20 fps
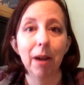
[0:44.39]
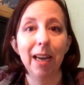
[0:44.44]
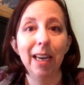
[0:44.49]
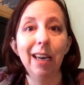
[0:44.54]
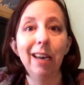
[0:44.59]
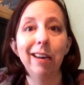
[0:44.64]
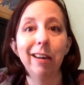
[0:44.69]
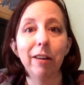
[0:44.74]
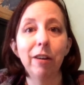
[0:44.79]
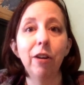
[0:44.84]
I
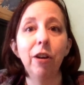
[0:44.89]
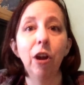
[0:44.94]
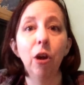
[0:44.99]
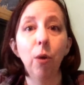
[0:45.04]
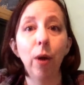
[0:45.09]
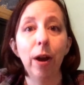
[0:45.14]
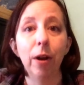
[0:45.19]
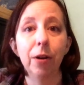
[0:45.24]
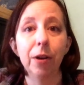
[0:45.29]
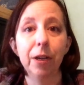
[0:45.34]
needed to
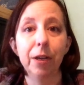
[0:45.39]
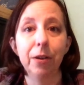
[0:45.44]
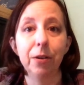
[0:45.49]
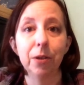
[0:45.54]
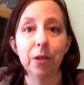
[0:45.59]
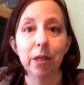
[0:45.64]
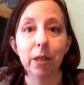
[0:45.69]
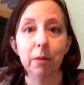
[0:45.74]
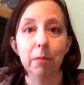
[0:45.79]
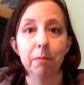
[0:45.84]
know how to
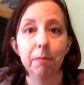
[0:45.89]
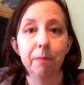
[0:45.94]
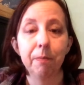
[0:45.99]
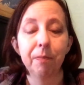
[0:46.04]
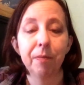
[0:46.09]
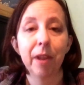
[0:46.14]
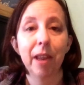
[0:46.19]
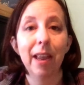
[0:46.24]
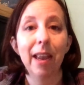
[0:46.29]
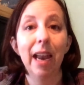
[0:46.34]
use them.
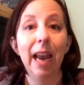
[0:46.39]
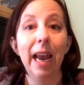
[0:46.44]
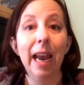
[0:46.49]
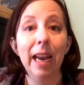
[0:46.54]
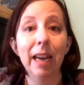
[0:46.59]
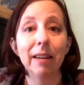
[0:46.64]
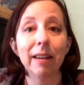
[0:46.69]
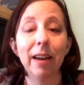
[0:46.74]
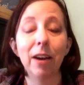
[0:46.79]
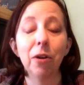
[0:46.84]

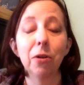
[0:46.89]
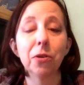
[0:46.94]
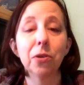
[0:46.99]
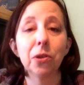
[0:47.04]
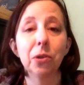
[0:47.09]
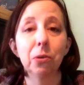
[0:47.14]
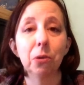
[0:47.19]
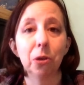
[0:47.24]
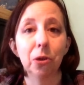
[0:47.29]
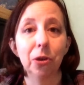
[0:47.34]
And I
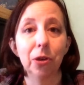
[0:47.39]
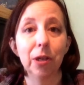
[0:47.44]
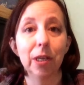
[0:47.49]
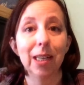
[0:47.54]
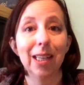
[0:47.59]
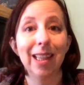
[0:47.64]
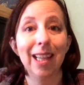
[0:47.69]
also learned